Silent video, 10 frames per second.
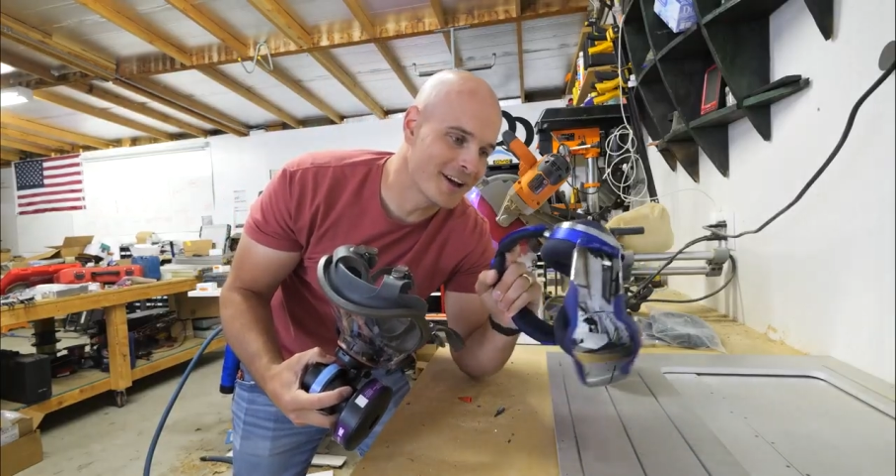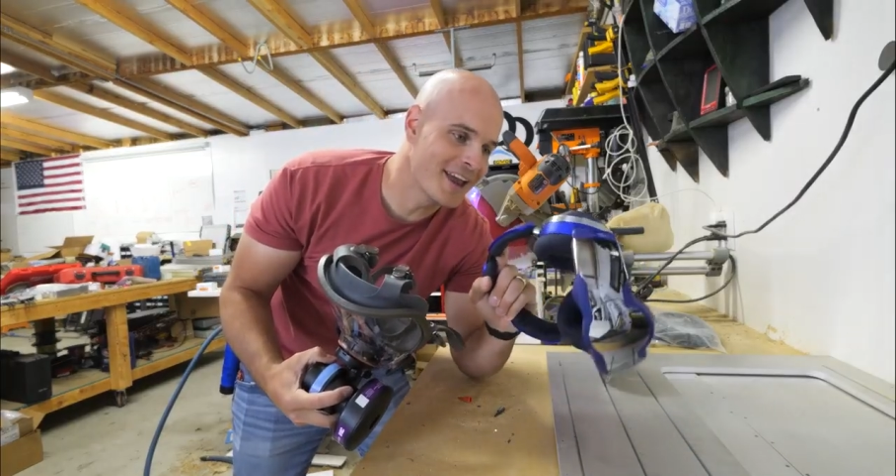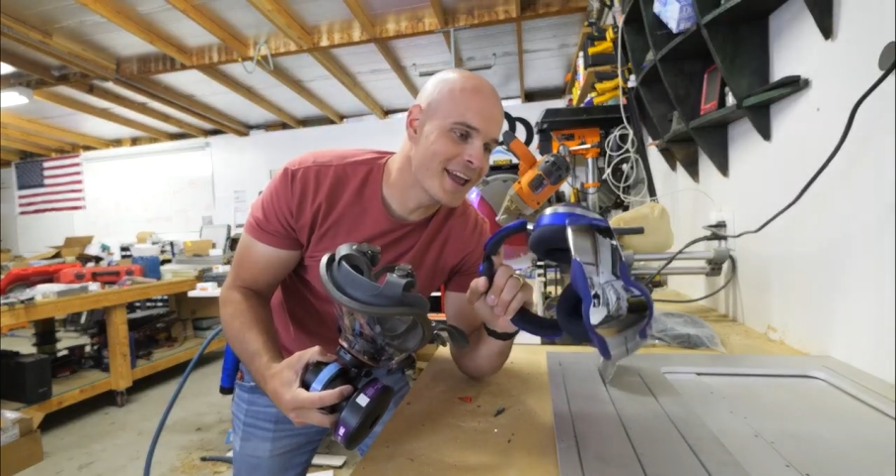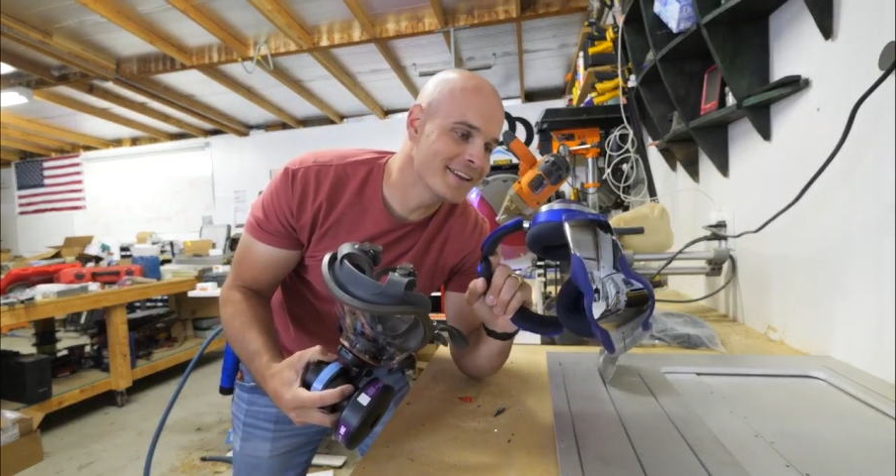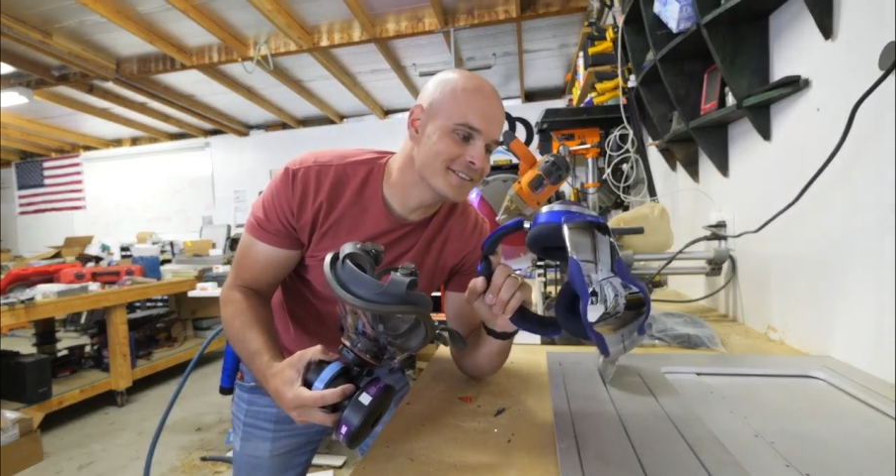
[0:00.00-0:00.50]
I
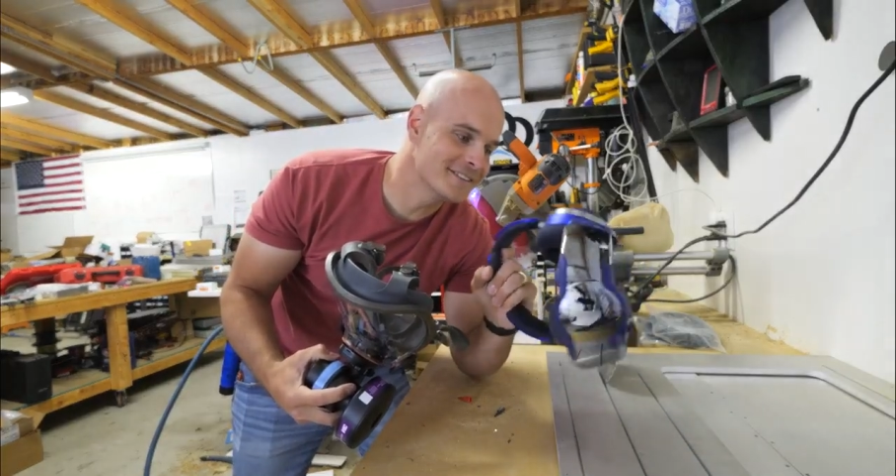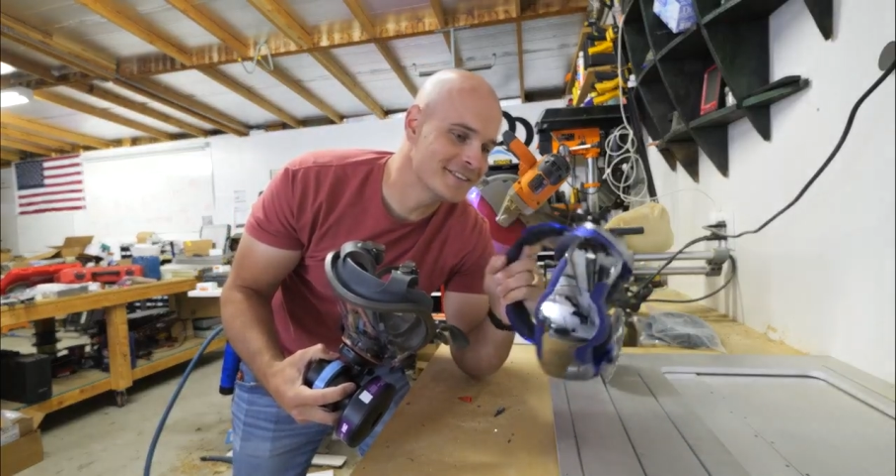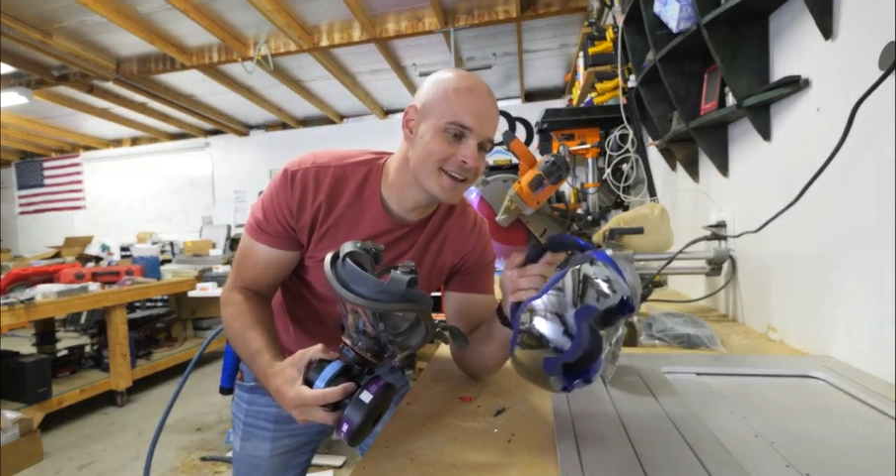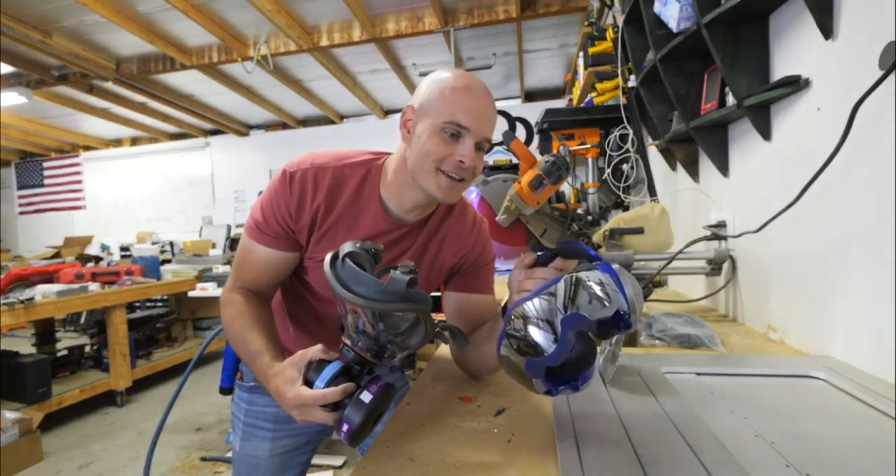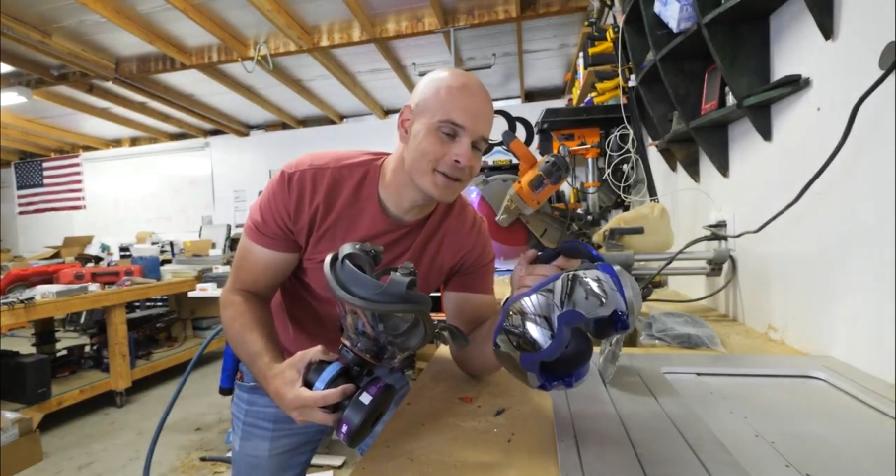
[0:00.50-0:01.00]
hate to
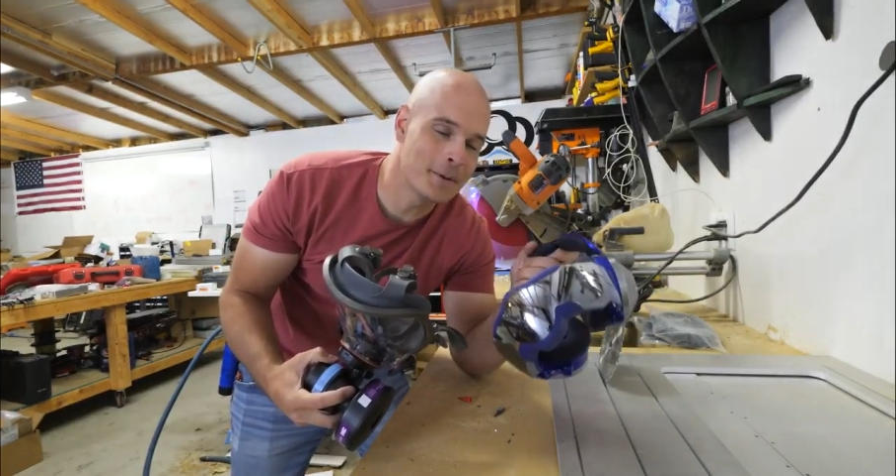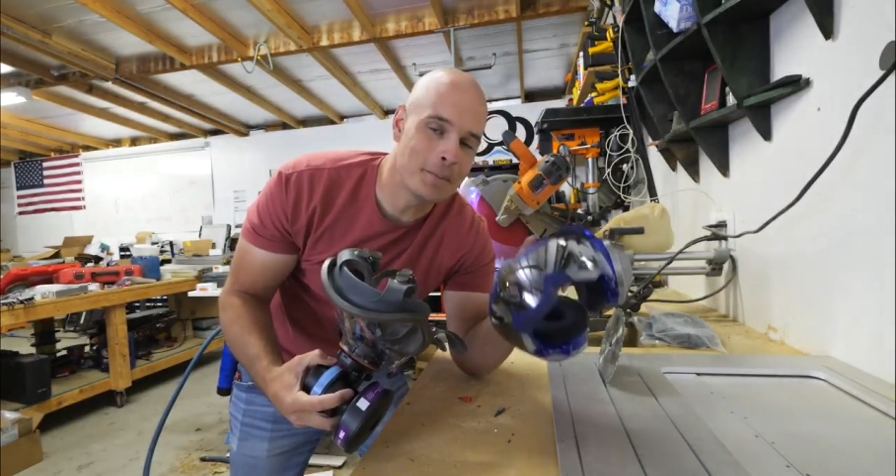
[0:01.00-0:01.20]
say it,